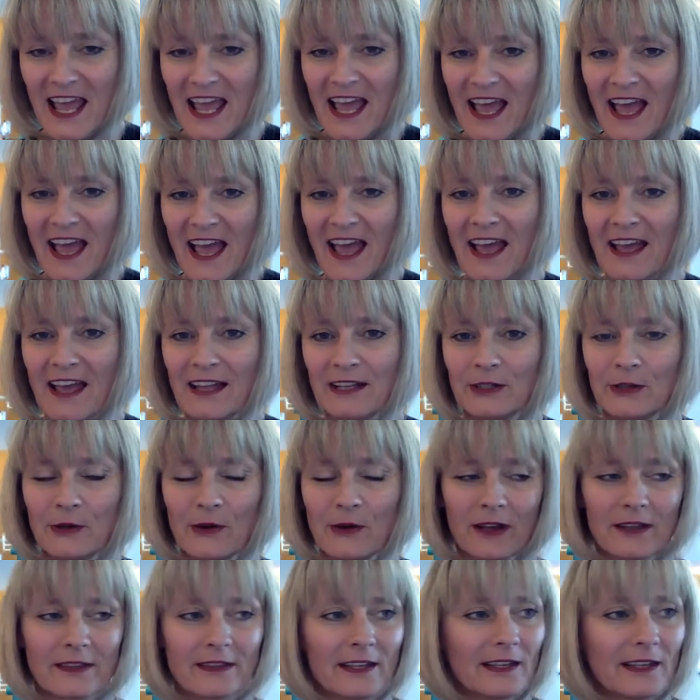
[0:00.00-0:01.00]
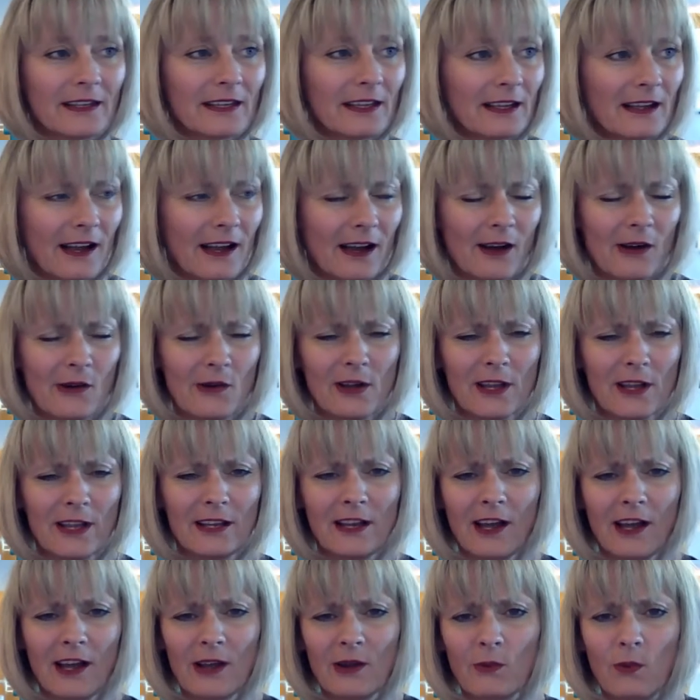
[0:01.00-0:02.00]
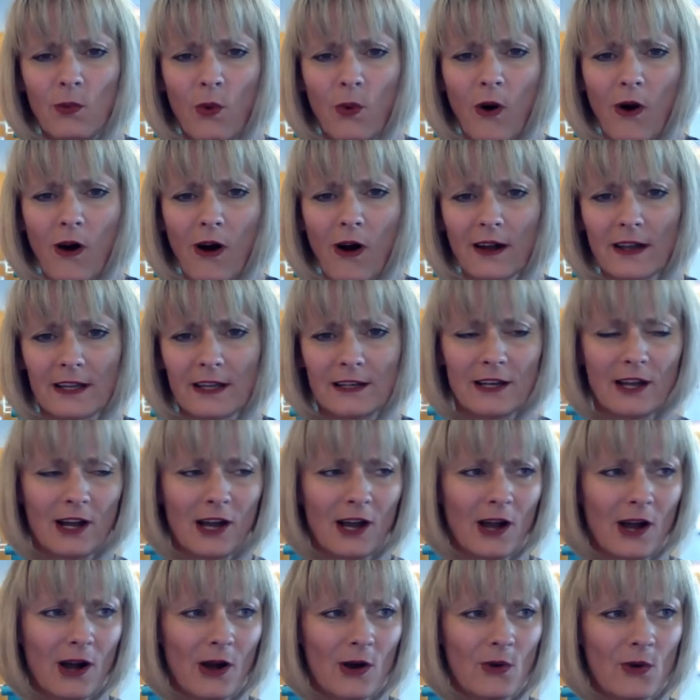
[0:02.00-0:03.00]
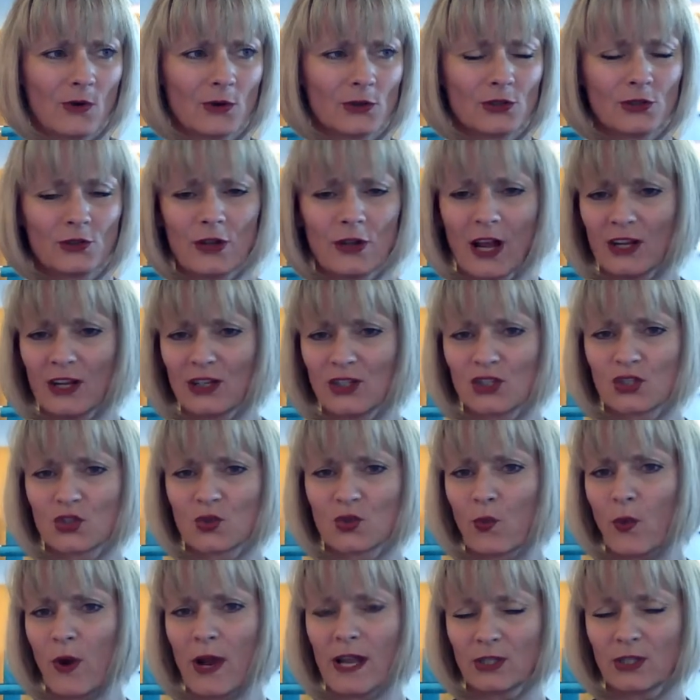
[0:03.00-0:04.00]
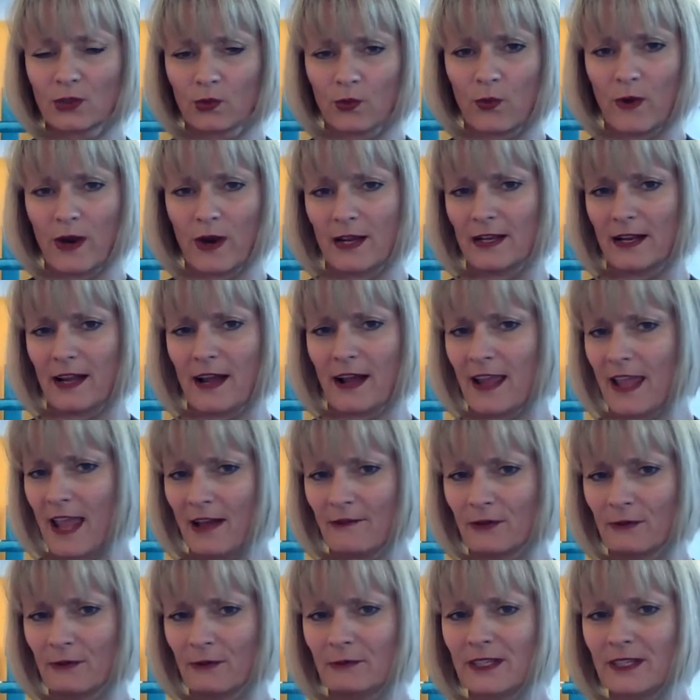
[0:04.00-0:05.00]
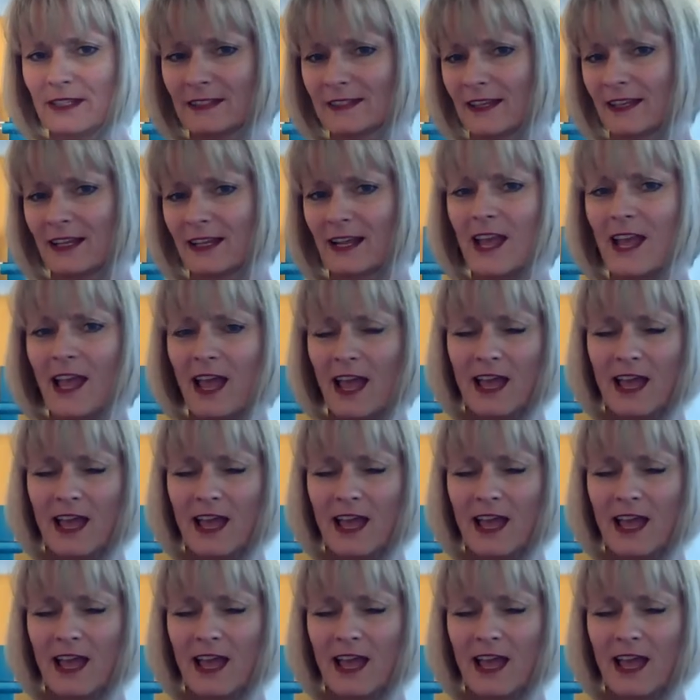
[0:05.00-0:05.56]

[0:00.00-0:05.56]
And you are thinking, how can I walk and how should I sweat when I have a meeting?